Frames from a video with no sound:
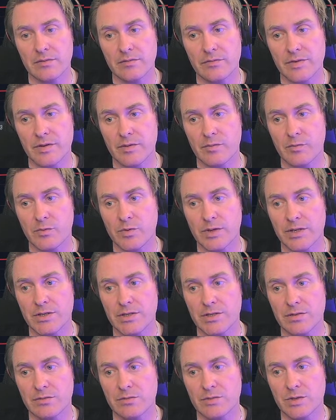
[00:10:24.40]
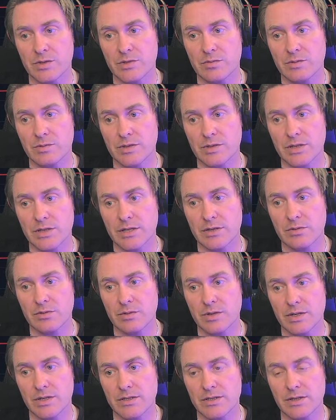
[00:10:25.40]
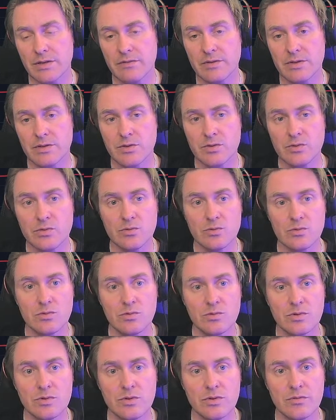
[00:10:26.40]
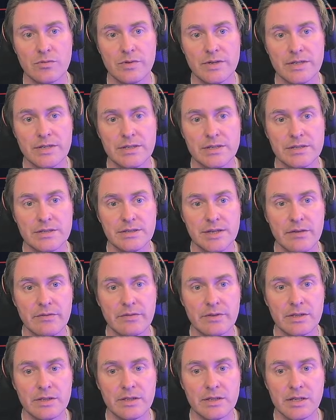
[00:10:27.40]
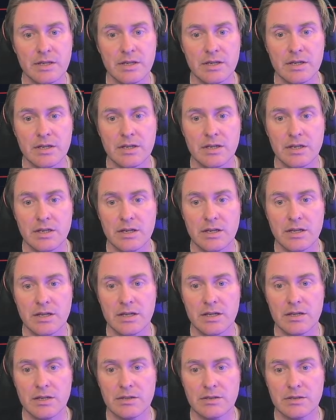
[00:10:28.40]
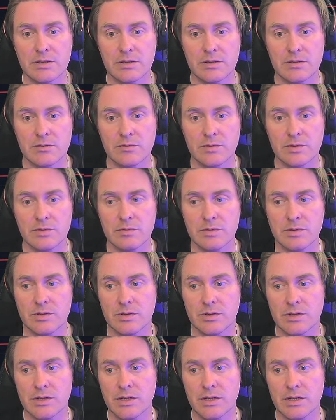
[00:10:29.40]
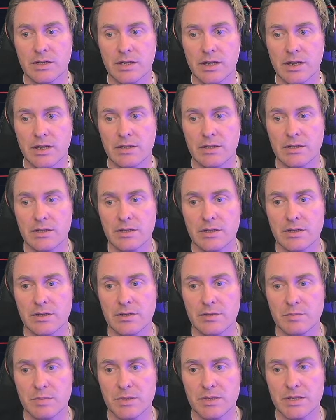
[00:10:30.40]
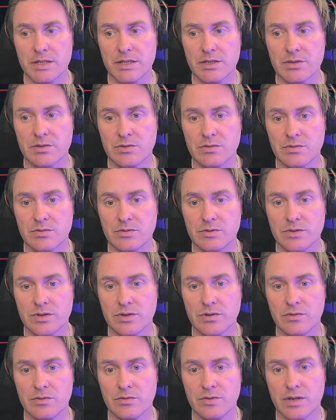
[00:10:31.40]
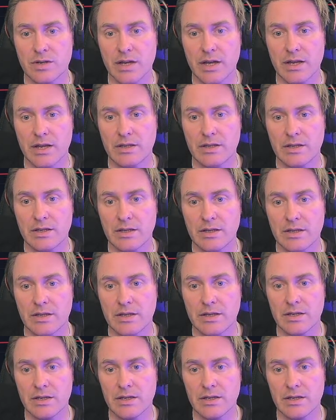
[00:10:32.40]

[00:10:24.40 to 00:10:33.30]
fib region, which was at 27,237, and we were looking at a potential zone at the